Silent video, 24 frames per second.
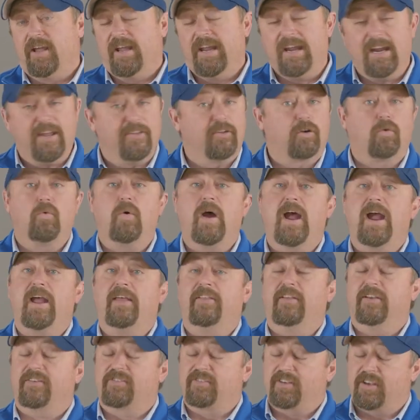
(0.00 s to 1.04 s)
Either way,
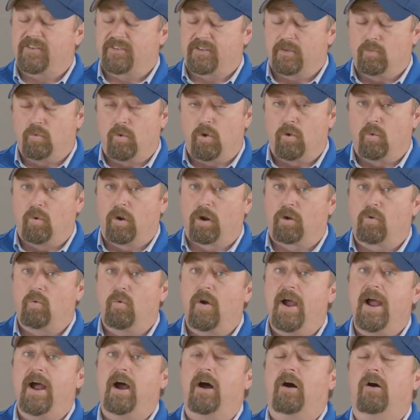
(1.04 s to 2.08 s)
this system will work
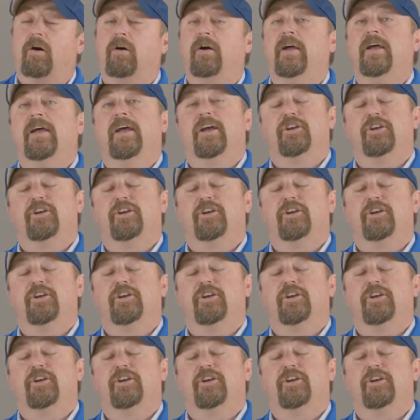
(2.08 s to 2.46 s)
well.